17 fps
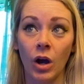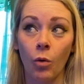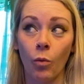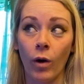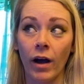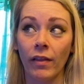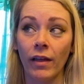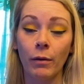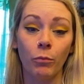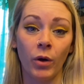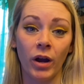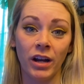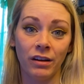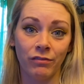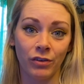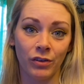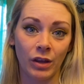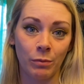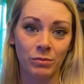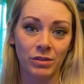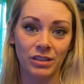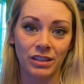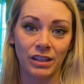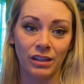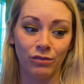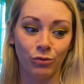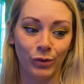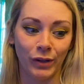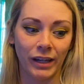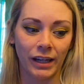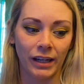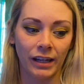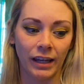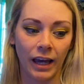while I'm waiting for them to see if we
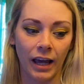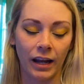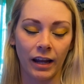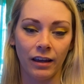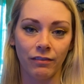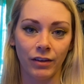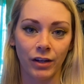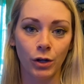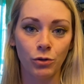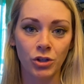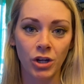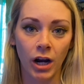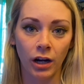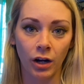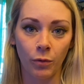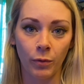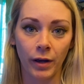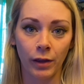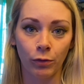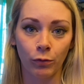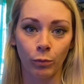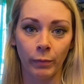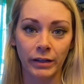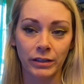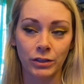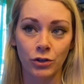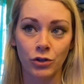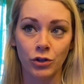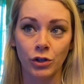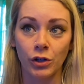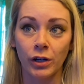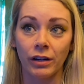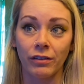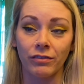can get a video chat going through
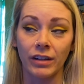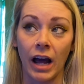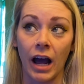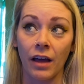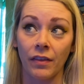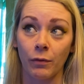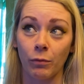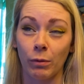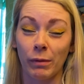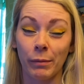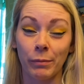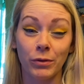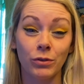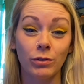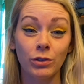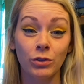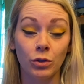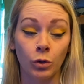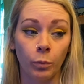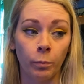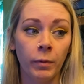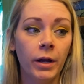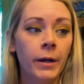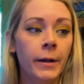Messenger. If not, then we might be doing Zoom.